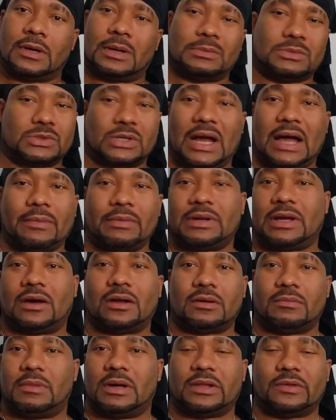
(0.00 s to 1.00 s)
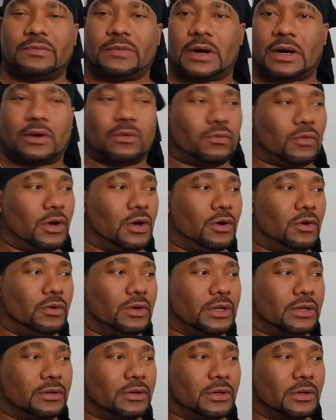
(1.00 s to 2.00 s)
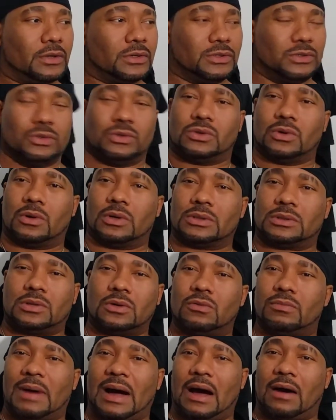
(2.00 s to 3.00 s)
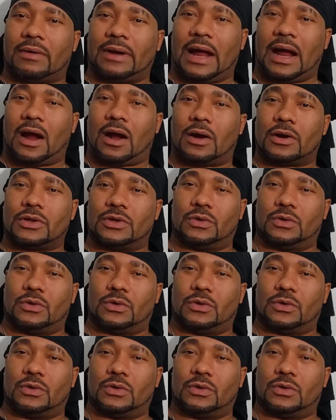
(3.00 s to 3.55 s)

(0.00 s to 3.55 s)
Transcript: I'm driving down the motherfucking road and you doing two mile an hour.